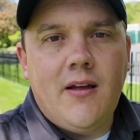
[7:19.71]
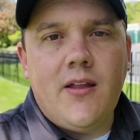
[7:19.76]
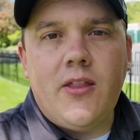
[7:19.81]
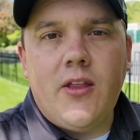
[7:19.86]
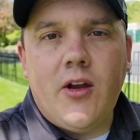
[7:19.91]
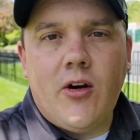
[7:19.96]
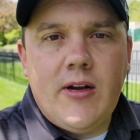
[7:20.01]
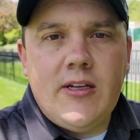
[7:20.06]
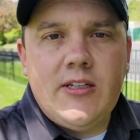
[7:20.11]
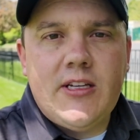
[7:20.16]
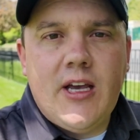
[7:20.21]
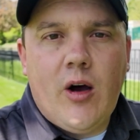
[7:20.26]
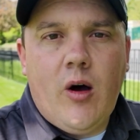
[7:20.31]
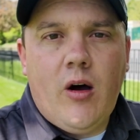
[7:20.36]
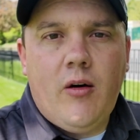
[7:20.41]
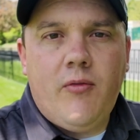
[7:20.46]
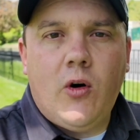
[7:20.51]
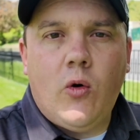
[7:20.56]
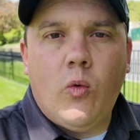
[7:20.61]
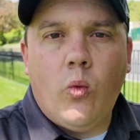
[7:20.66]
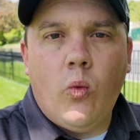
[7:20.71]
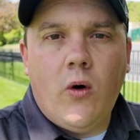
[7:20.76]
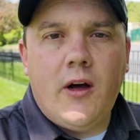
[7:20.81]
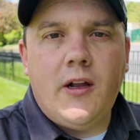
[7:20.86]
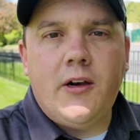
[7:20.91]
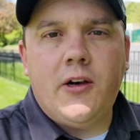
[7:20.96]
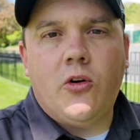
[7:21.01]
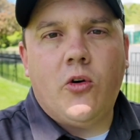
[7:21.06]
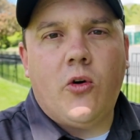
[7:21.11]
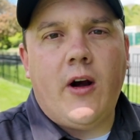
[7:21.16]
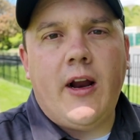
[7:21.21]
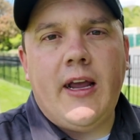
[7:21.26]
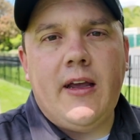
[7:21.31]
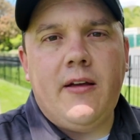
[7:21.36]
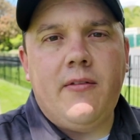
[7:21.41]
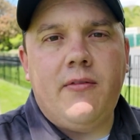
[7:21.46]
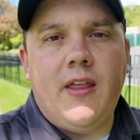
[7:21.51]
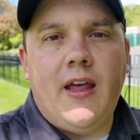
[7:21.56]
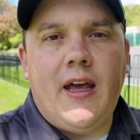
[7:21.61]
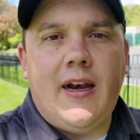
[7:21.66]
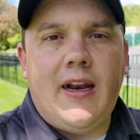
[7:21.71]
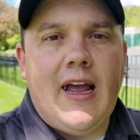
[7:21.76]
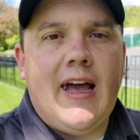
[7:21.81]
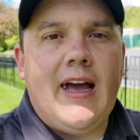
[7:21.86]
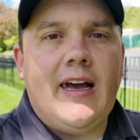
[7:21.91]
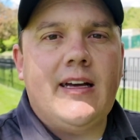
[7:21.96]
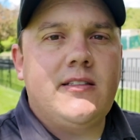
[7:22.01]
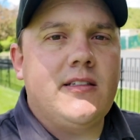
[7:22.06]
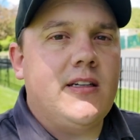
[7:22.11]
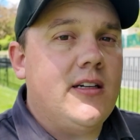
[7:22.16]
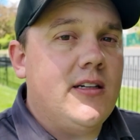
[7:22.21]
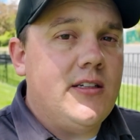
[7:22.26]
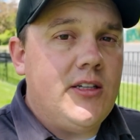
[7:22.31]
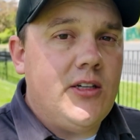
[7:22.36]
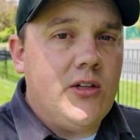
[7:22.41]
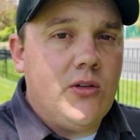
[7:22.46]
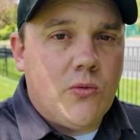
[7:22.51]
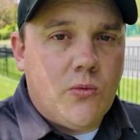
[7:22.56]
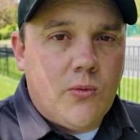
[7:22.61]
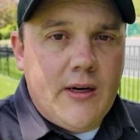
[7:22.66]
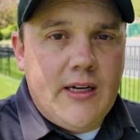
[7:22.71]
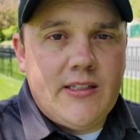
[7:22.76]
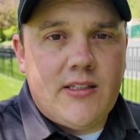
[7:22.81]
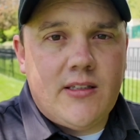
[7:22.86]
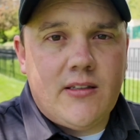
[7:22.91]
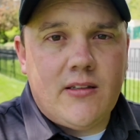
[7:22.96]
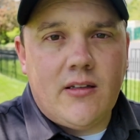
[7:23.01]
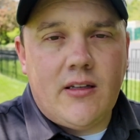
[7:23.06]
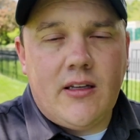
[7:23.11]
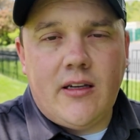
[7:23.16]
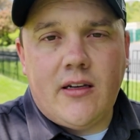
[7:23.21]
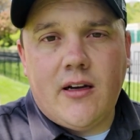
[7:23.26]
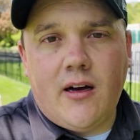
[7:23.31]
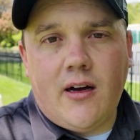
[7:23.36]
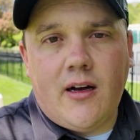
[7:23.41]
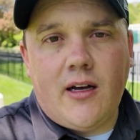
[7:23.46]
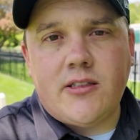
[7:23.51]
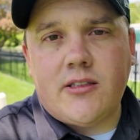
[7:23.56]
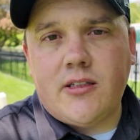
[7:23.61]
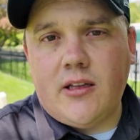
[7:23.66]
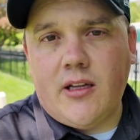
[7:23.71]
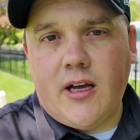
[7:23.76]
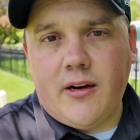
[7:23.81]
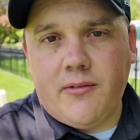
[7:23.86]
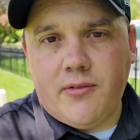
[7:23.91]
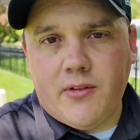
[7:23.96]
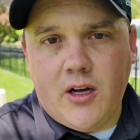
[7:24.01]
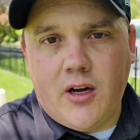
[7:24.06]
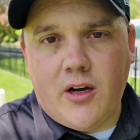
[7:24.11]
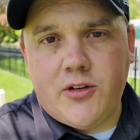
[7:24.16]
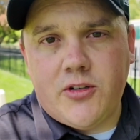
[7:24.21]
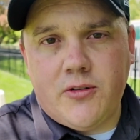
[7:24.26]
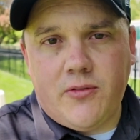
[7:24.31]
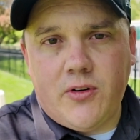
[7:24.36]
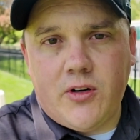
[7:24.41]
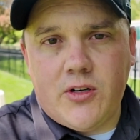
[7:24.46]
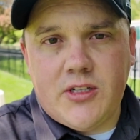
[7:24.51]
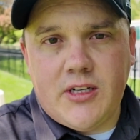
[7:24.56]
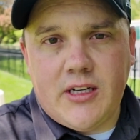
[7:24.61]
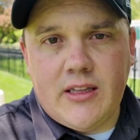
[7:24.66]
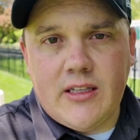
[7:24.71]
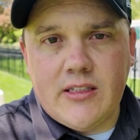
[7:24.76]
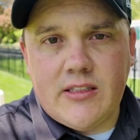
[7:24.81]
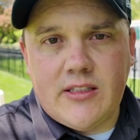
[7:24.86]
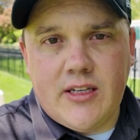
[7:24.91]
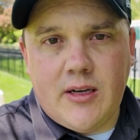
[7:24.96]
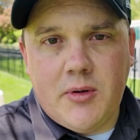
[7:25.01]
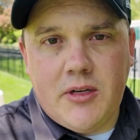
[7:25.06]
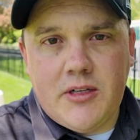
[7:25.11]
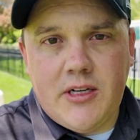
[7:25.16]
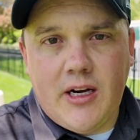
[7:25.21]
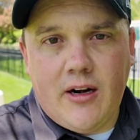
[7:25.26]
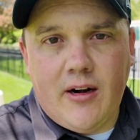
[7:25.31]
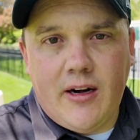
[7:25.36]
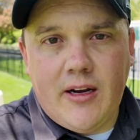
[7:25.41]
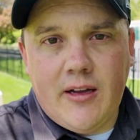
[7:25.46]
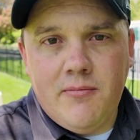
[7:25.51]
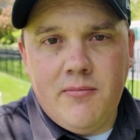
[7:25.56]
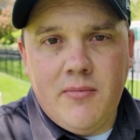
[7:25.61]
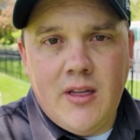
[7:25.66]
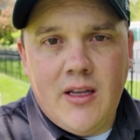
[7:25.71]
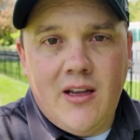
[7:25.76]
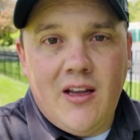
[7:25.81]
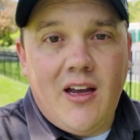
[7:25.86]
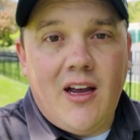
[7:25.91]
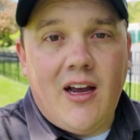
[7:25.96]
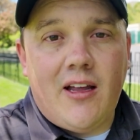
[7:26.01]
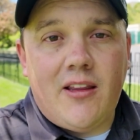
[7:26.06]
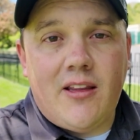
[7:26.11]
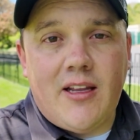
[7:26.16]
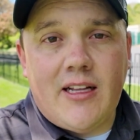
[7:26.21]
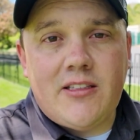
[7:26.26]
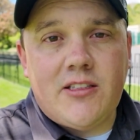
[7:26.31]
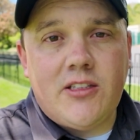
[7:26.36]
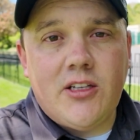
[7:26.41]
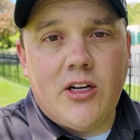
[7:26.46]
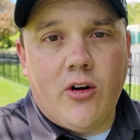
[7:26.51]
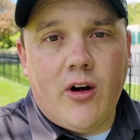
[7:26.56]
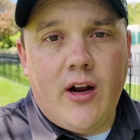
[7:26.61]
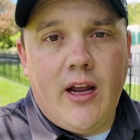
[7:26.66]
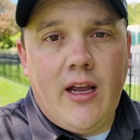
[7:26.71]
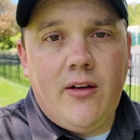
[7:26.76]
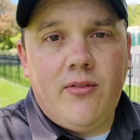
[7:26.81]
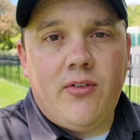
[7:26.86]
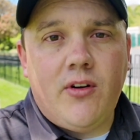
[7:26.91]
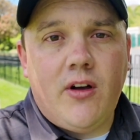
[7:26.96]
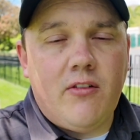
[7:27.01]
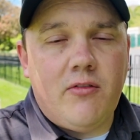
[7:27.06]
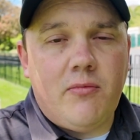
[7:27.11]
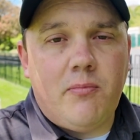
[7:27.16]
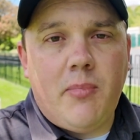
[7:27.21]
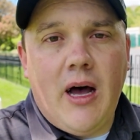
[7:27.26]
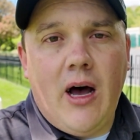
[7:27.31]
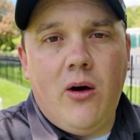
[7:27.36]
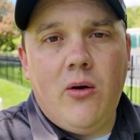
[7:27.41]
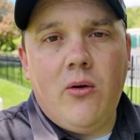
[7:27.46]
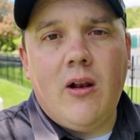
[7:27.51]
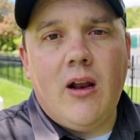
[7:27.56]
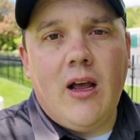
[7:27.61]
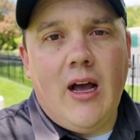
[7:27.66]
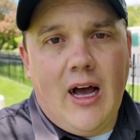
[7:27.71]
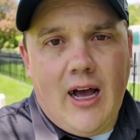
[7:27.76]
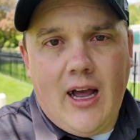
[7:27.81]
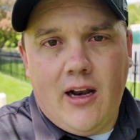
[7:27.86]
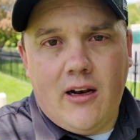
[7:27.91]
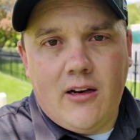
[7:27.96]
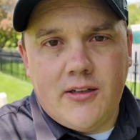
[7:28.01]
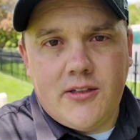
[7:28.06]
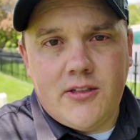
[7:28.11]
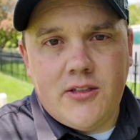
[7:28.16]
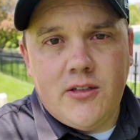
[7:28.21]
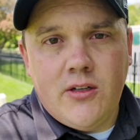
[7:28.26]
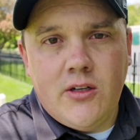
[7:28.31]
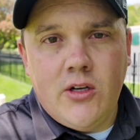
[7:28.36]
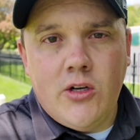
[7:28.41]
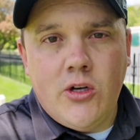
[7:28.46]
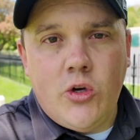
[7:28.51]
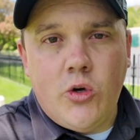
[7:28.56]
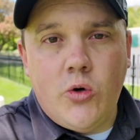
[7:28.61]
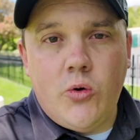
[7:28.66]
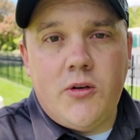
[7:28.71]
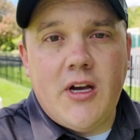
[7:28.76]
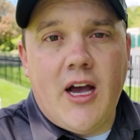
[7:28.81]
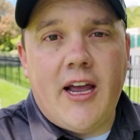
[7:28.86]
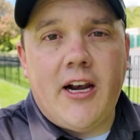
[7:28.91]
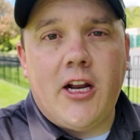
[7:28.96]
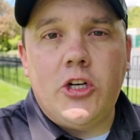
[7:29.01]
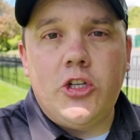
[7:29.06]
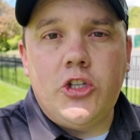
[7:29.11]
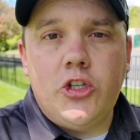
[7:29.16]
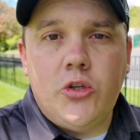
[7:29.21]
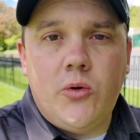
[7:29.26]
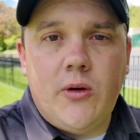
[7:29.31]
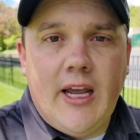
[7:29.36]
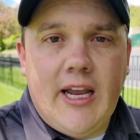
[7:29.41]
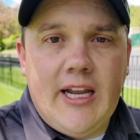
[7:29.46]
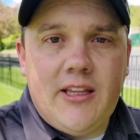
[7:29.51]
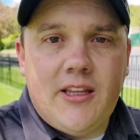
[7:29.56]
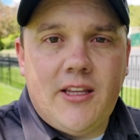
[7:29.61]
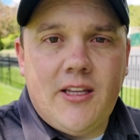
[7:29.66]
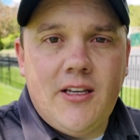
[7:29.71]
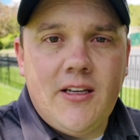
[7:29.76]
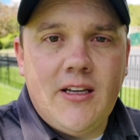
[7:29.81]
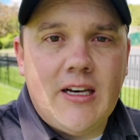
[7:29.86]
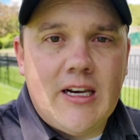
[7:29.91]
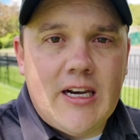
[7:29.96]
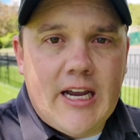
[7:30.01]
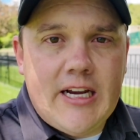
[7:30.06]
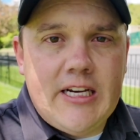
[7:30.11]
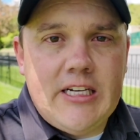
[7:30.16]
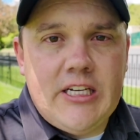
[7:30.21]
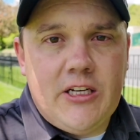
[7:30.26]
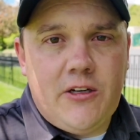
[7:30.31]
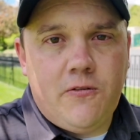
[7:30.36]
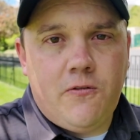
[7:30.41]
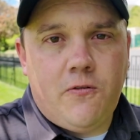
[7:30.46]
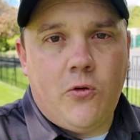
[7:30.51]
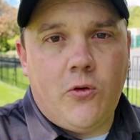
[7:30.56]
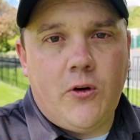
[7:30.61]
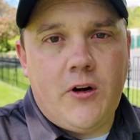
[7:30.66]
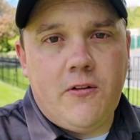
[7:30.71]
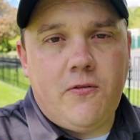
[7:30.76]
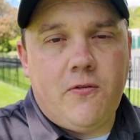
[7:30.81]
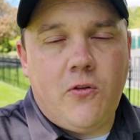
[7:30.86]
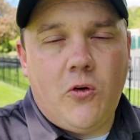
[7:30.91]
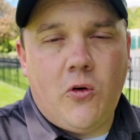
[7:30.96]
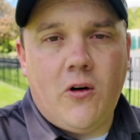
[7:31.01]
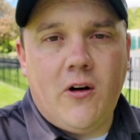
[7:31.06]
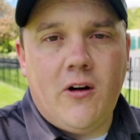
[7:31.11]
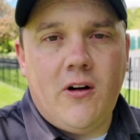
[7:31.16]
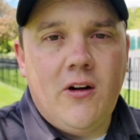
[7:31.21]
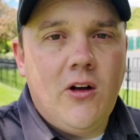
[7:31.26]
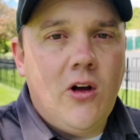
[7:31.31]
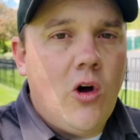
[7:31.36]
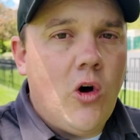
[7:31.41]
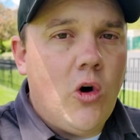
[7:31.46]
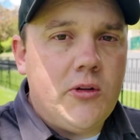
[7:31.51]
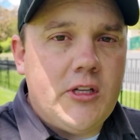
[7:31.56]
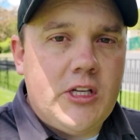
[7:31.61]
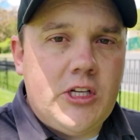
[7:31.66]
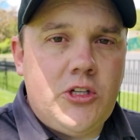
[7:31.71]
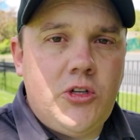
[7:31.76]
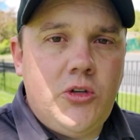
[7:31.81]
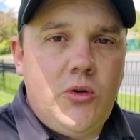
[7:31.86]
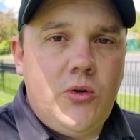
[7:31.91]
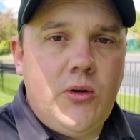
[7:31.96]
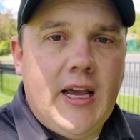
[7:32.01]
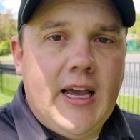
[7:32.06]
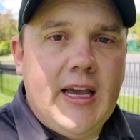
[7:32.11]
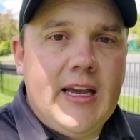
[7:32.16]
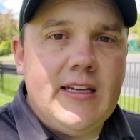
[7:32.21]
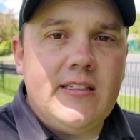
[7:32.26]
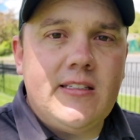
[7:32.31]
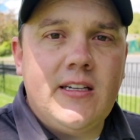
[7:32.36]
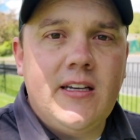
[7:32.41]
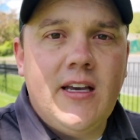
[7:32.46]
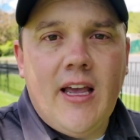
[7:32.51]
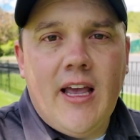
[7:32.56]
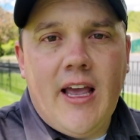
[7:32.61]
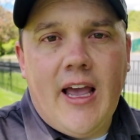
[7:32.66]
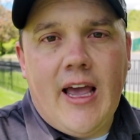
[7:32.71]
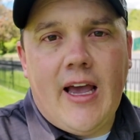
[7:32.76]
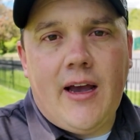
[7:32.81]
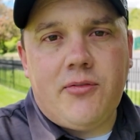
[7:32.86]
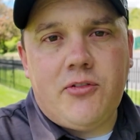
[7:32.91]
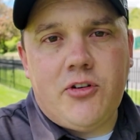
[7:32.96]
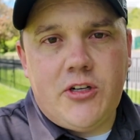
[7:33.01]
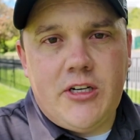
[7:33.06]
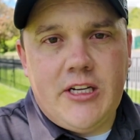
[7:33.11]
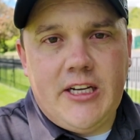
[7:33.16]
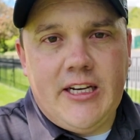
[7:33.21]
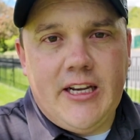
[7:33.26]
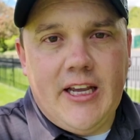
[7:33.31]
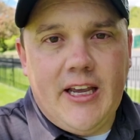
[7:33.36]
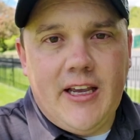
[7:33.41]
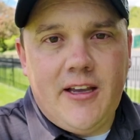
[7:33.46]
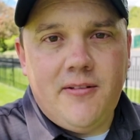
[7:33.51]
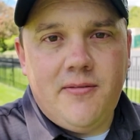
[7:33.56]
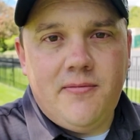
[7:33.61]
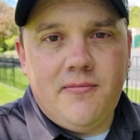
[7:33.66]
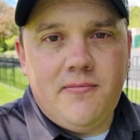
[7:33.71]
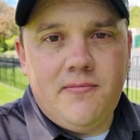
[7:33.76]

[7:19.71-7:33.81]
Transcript: There is, however, one grave that has until recently caused a lot of controversy in the cemetery, and that's the grave of Paul Eilert, who died on June 8, 1944, only two days after D Day.